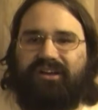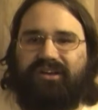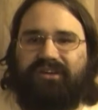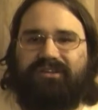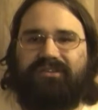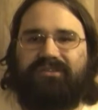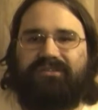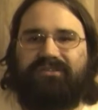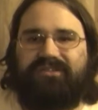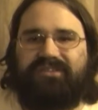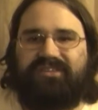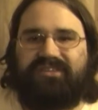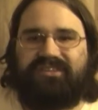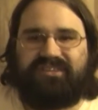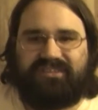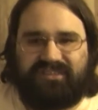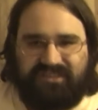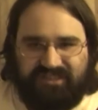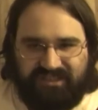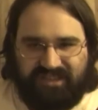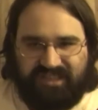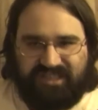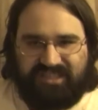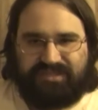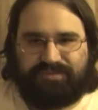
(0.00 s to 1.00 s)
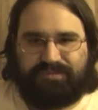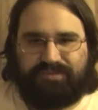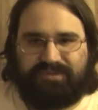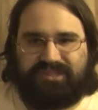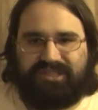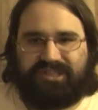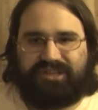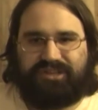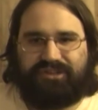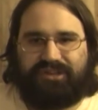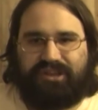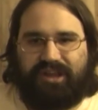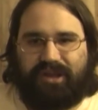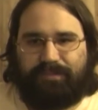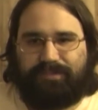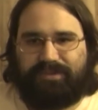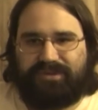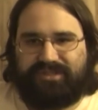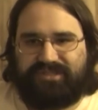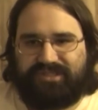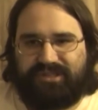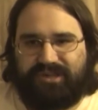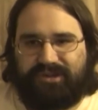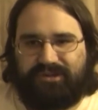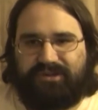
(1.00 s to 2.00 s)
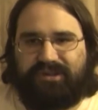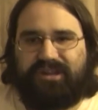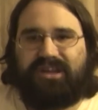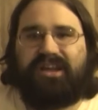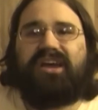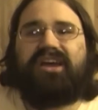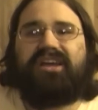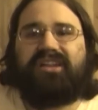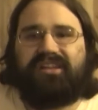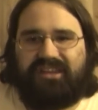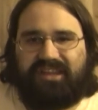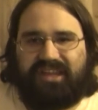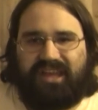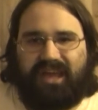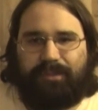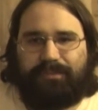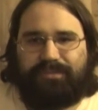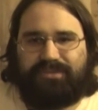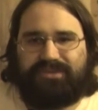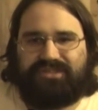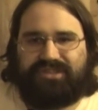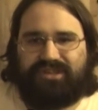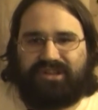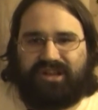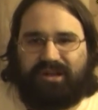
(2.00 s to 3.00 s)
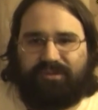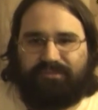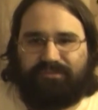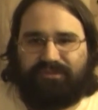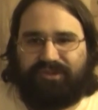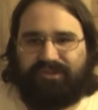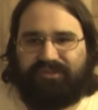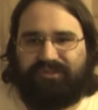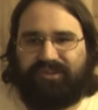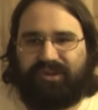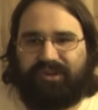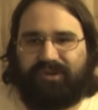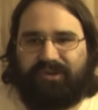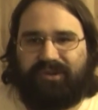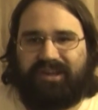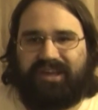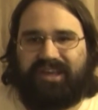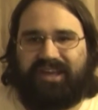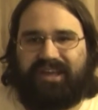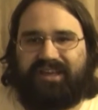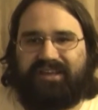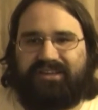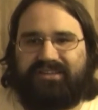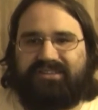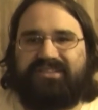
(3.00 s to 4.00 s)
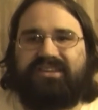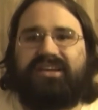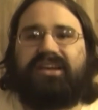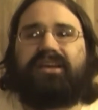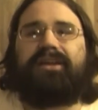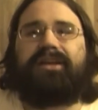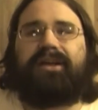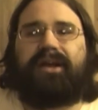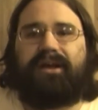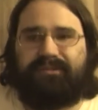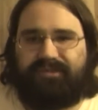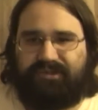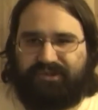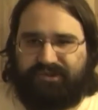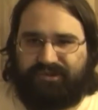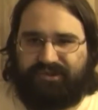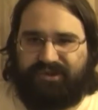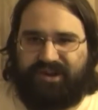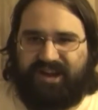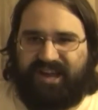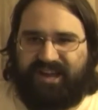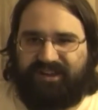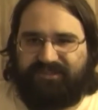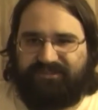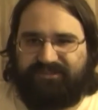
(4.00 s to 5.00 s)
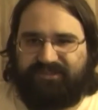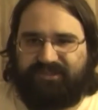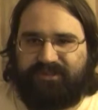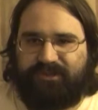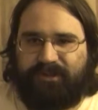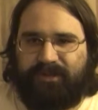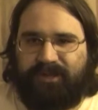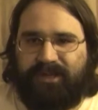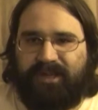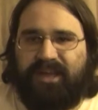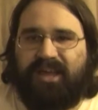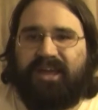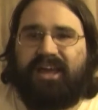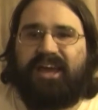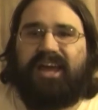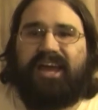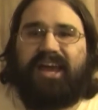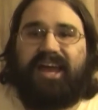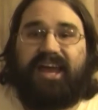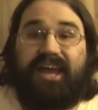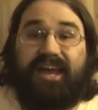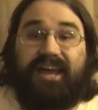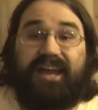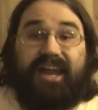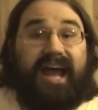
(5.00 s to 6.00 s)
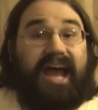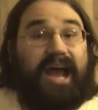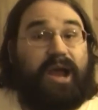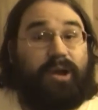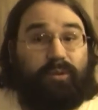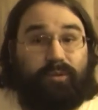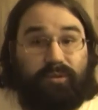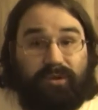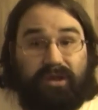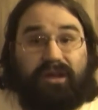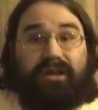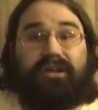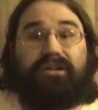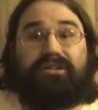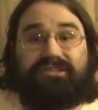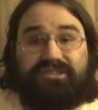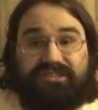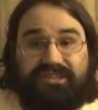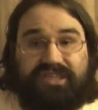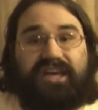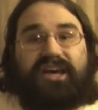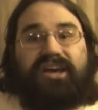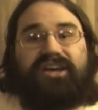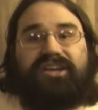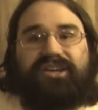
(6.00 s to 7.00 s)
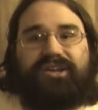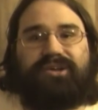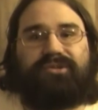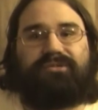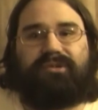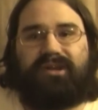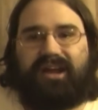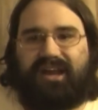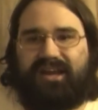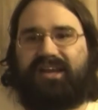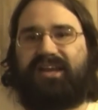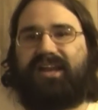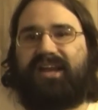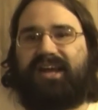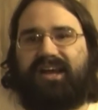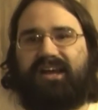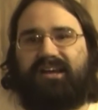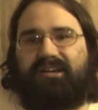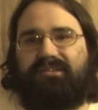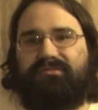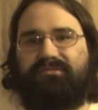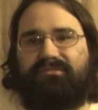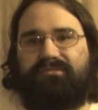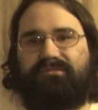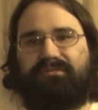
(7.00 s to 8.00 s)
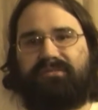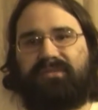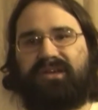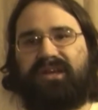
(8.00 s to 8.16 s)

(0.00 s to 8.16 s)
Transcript: of this particular episode, the episode I'm reviewing is Covercraft. And I will tell you right now